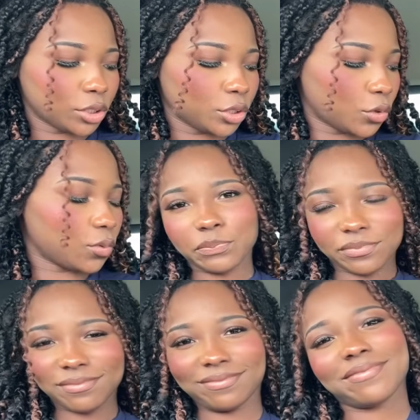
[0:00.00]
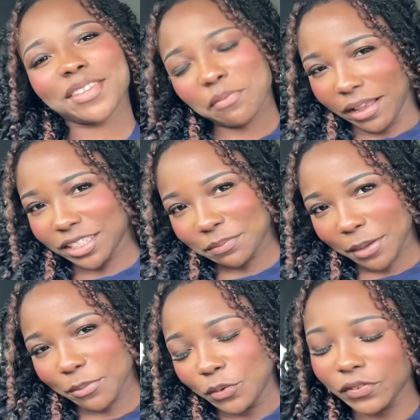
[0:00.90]
to watch
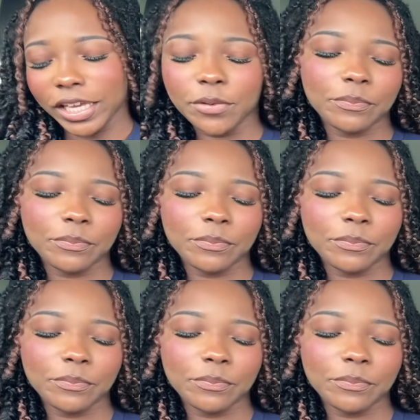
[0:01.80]
my movie